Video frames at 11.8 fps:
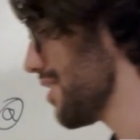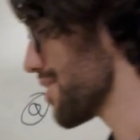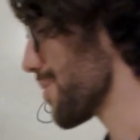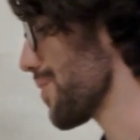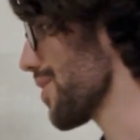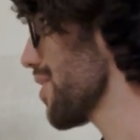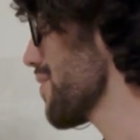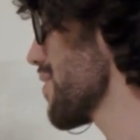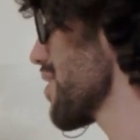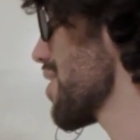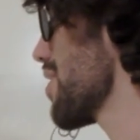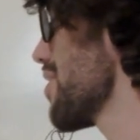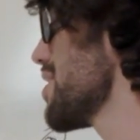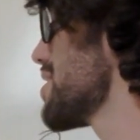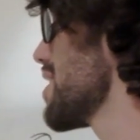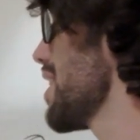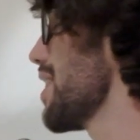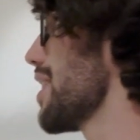So we're looking for the current
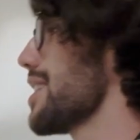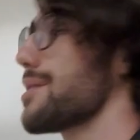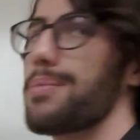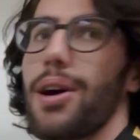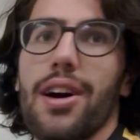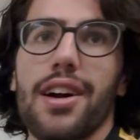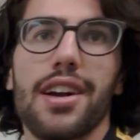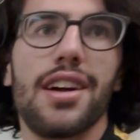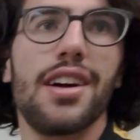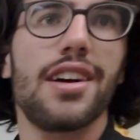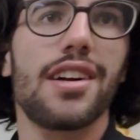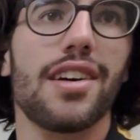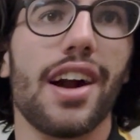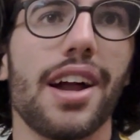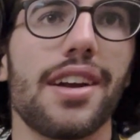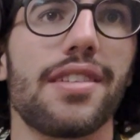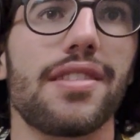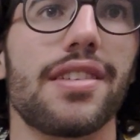in this part,
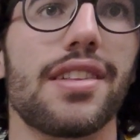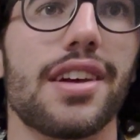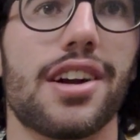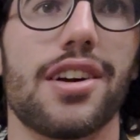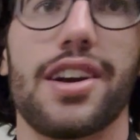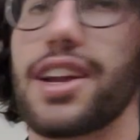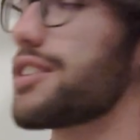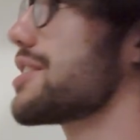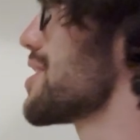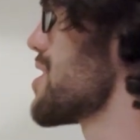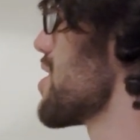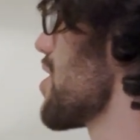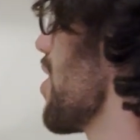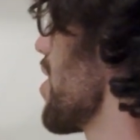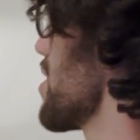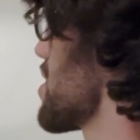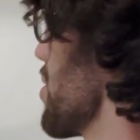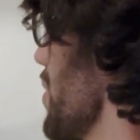right? The current in resistor R.
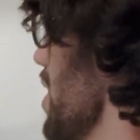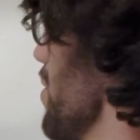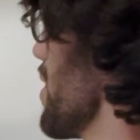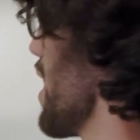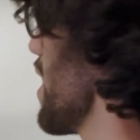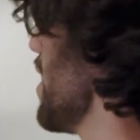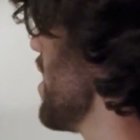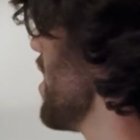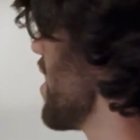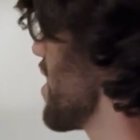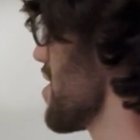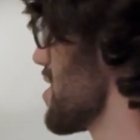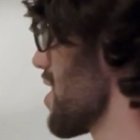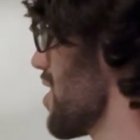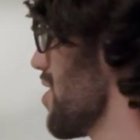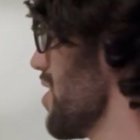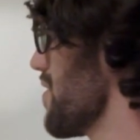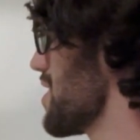So we know that there's a
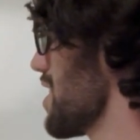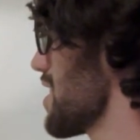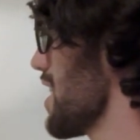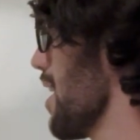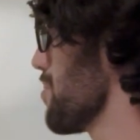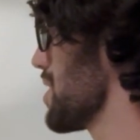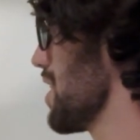current of six amps